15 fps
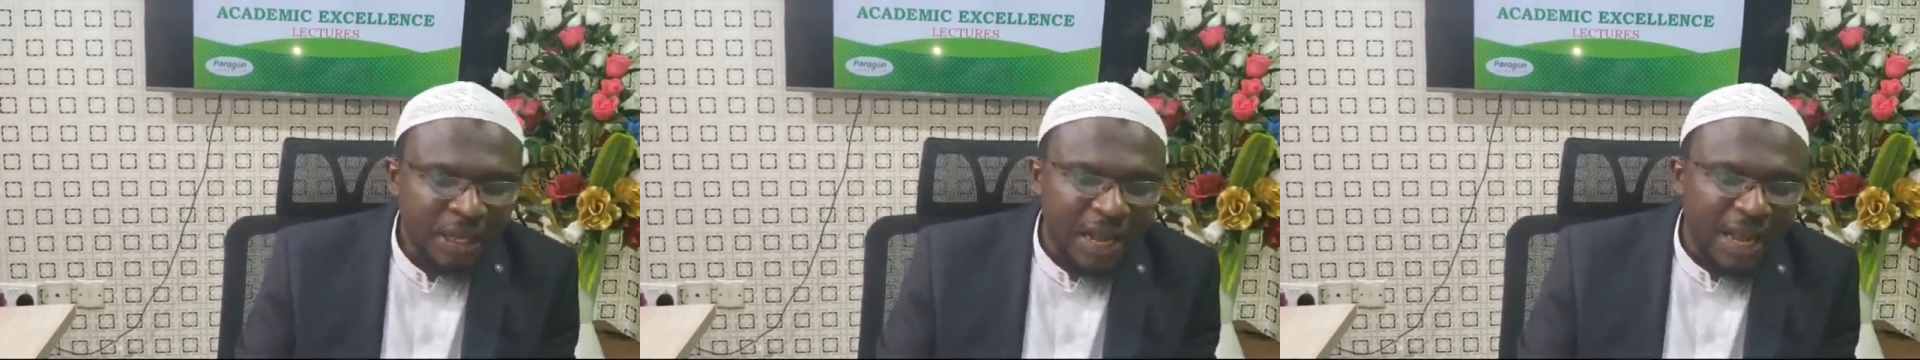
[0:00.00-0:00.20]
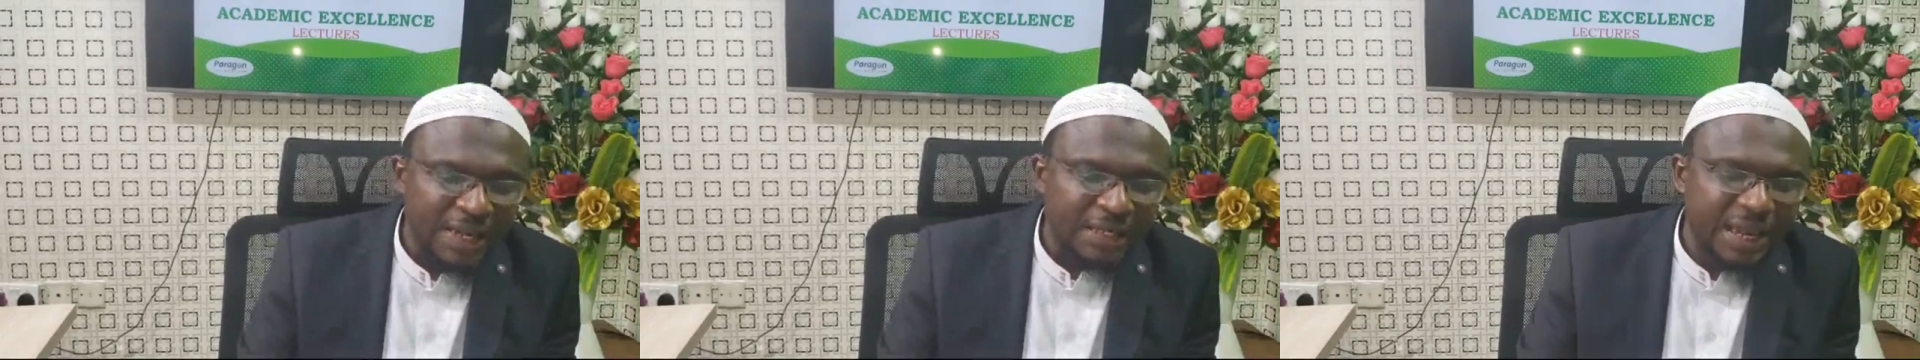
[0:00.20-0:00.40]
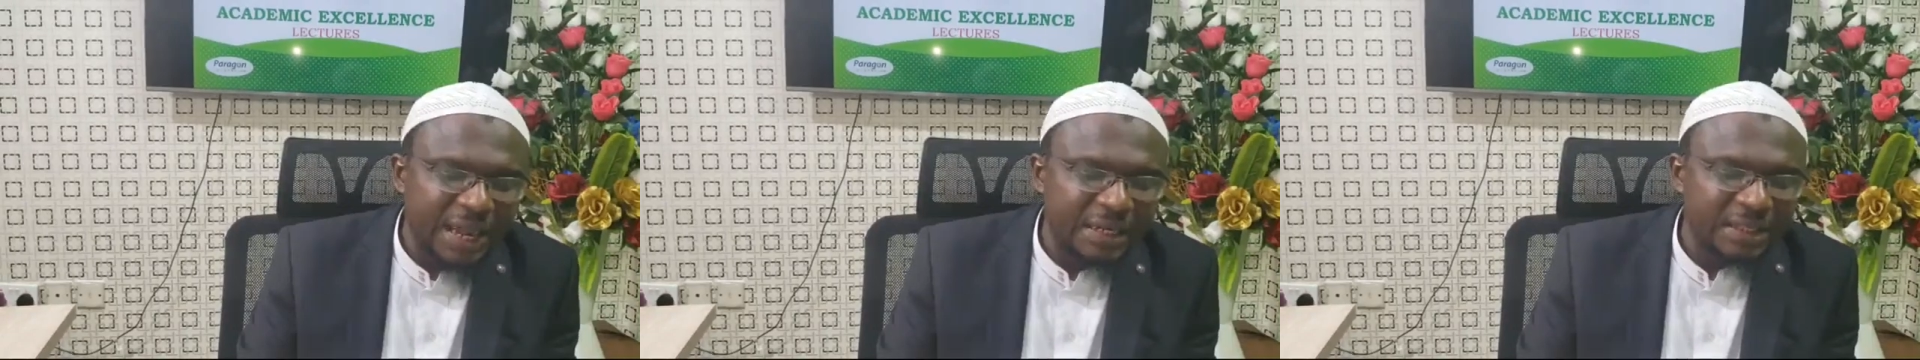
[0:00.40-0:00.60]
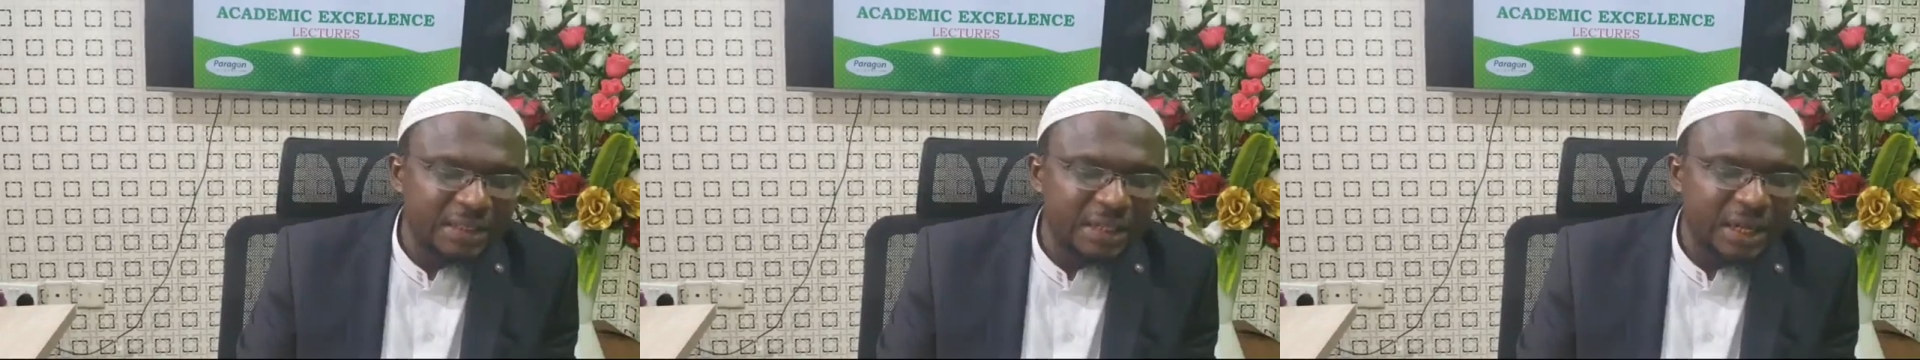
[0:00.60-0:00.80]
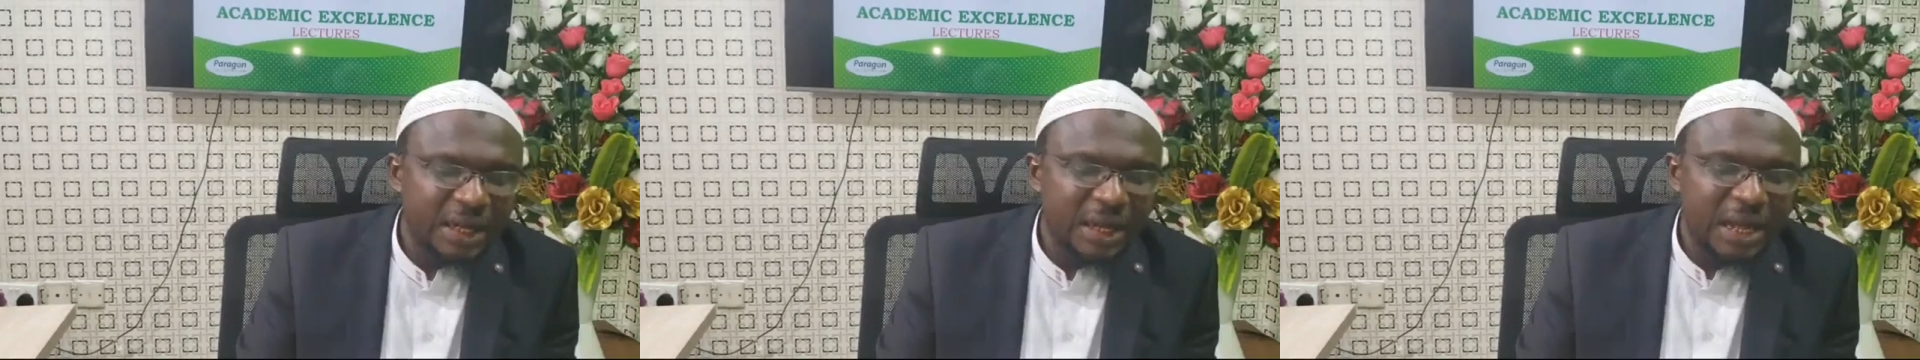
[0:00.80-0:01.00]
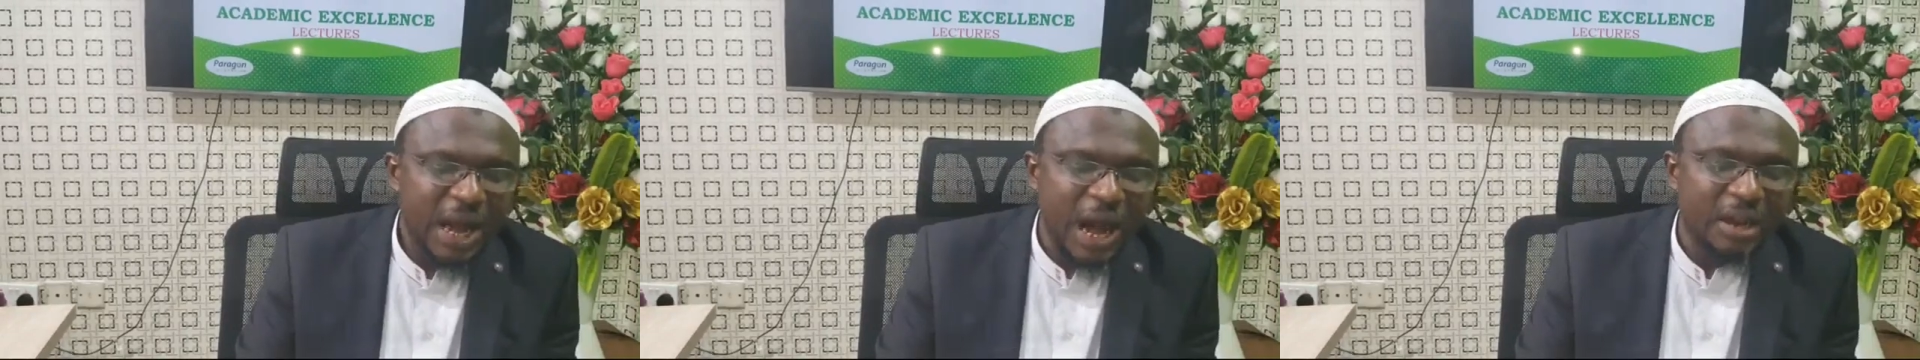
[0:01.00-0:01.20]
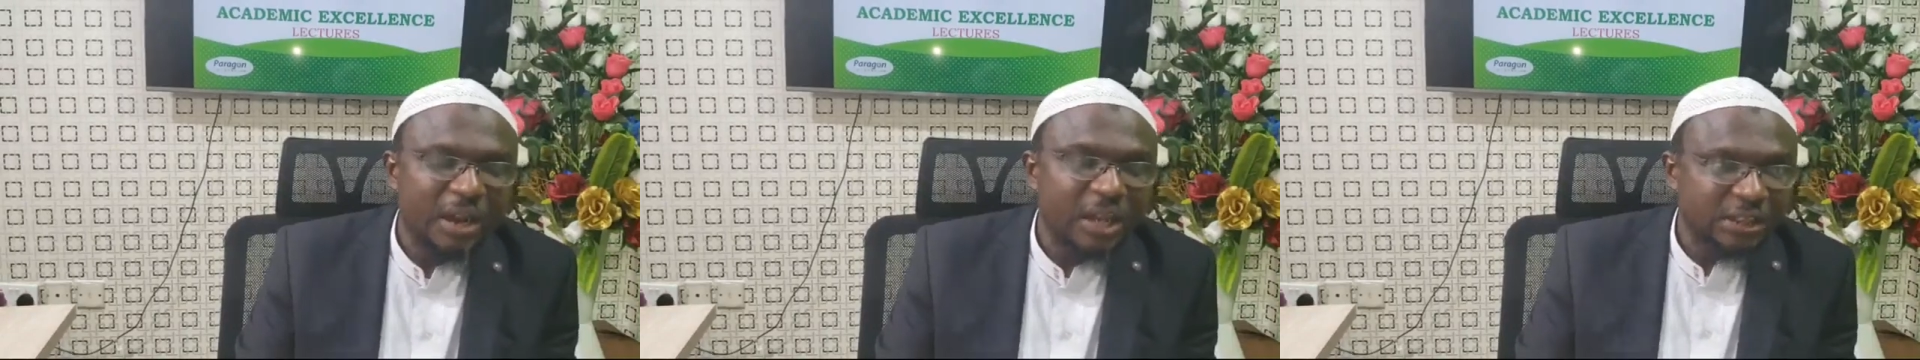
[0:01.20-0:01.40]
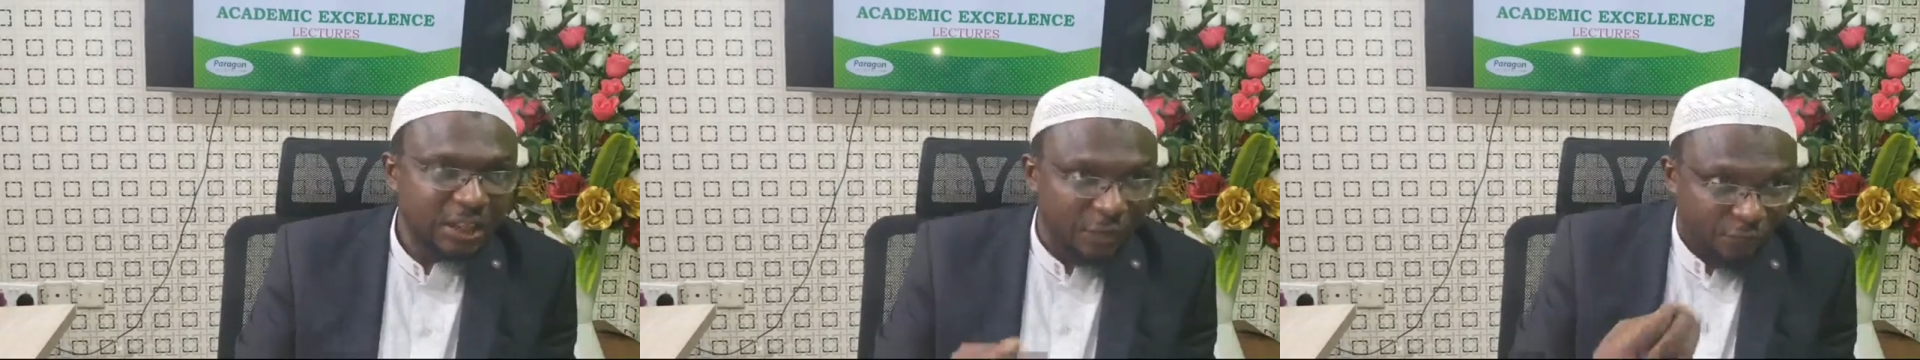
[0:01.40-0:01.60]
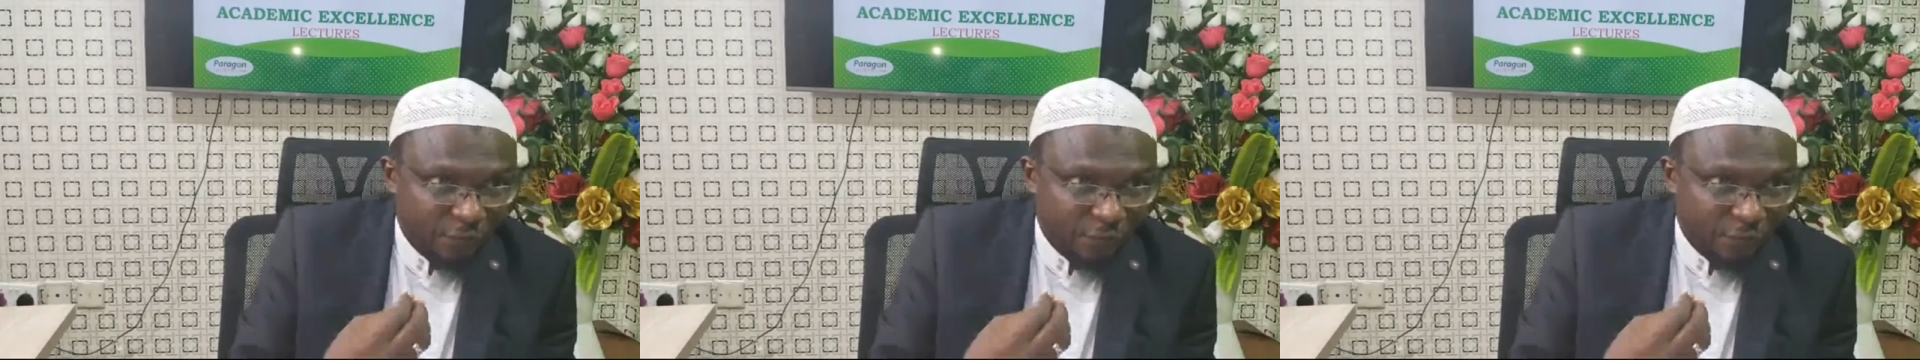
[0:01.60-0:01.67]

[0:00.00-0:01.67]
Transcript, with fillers: And then Allah said,